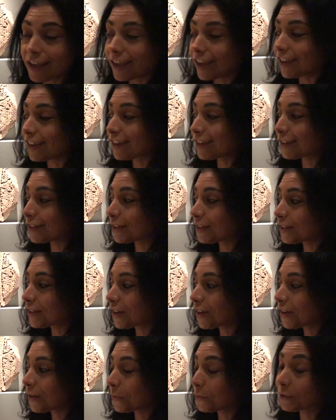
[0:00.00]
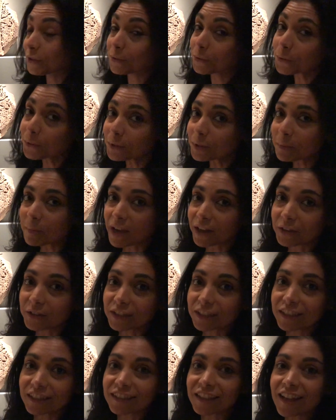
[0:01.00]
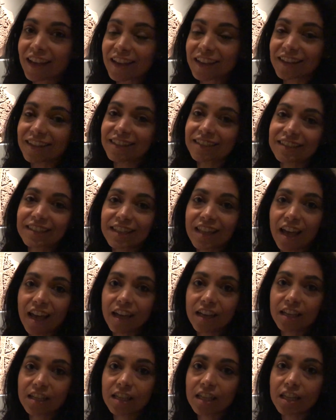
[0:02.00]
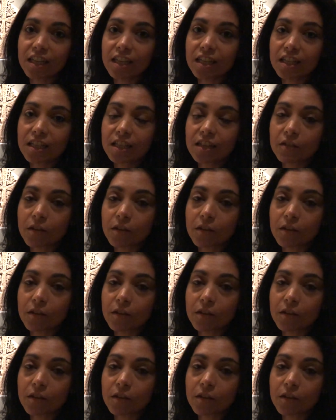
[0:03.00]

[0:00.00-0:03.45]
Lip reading: and what's cool about it is that it